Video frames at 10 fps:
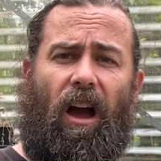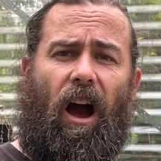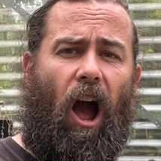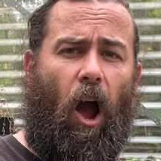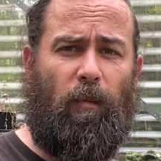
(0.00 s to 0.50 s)

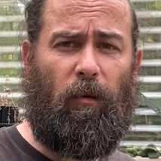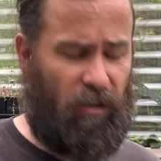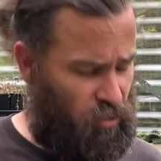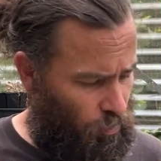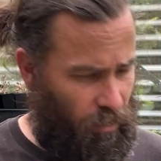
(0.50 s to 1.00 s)
I hope you
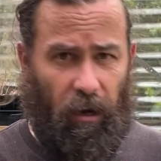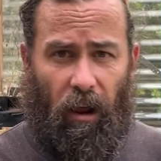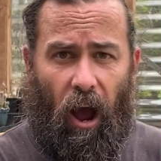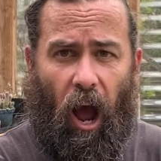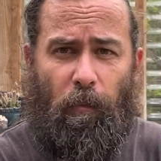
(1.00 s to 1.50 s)
enjoyed it.
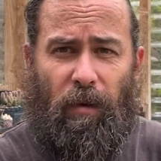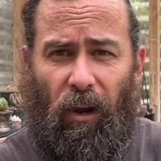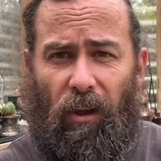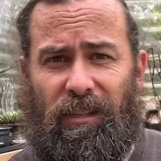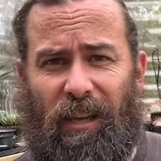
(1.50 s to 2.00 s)
I hope you
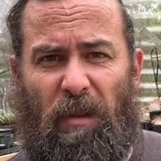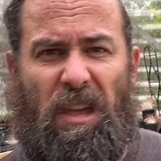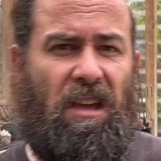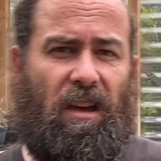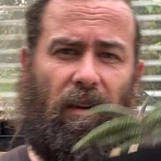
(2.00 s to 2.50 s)
learned
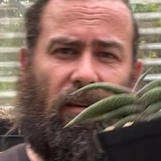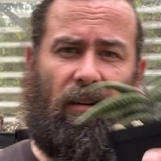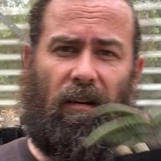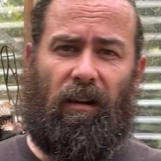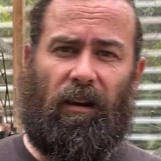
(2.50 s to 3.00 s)
something.
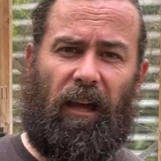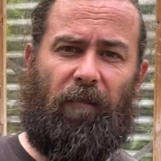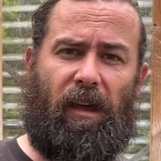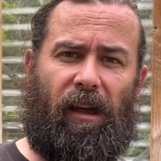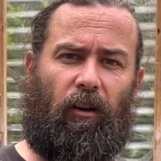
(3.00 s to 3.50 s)
Leave
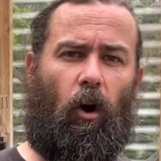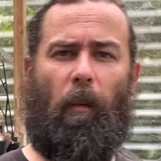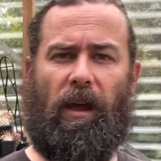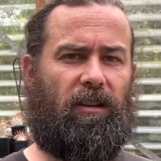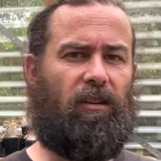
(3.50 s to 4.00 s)
me a
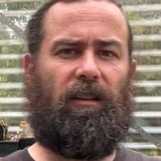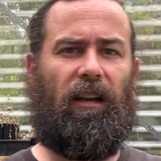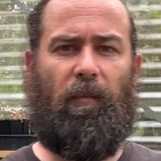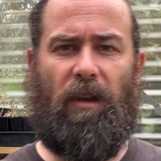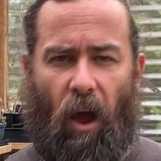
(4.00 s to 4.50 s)
comment just to
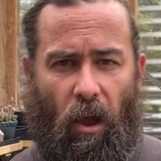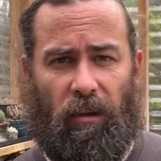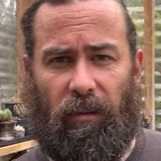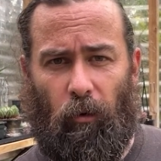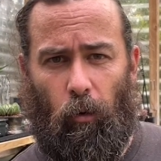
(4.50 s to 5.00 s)
let me know your
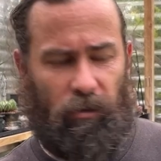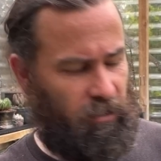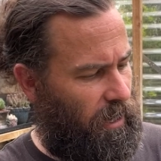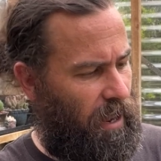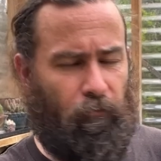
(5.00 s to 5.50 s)
thoughts. I
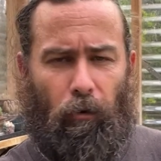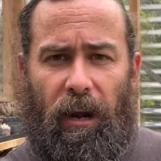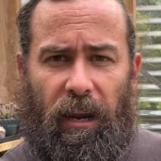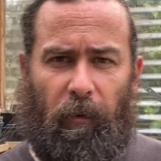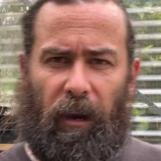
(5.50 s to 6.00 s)
love
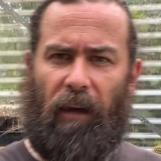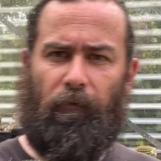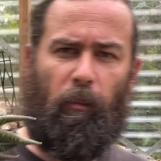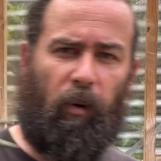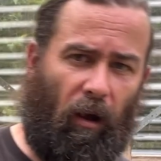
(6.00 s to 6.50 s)
reading them. I love
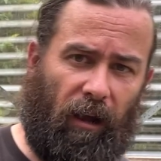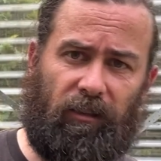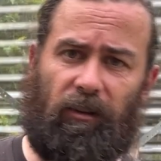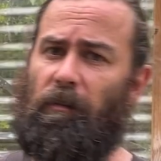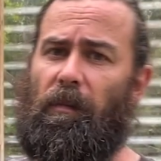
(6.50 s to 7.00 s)
replying
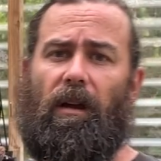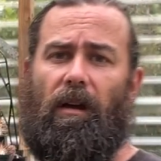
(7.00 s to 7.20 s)
to them.